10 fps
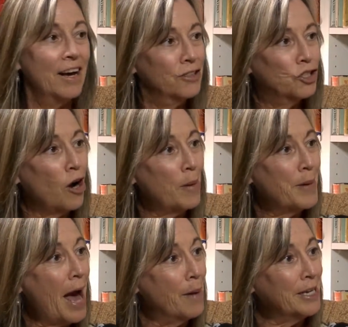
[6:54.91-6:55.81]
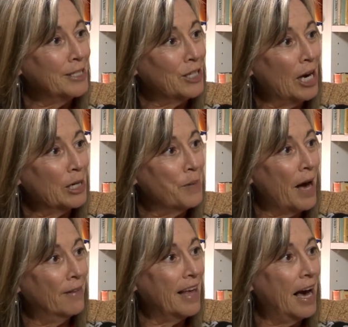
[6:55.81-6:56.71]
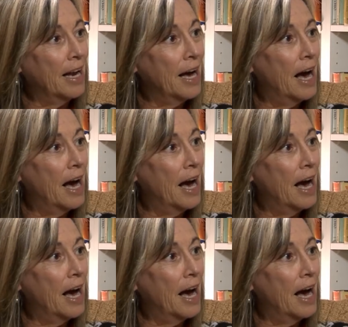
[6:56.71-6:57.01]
Sure, I'd be happy to talk about that.